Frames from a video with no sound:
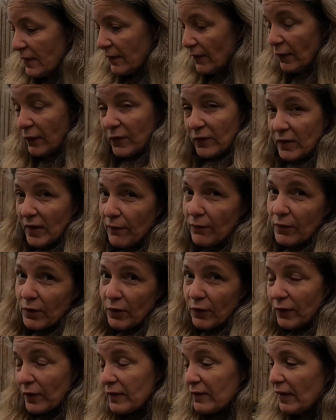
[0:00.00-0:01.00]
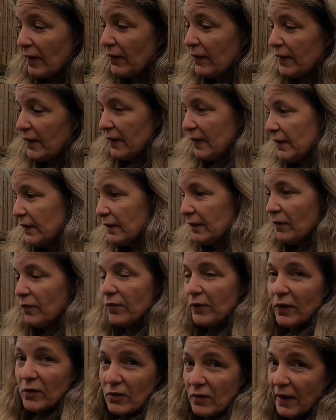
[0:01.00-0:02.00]
37 degrees out here.
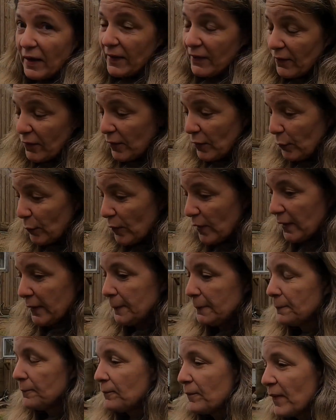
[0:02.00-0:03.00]
Feels like 31.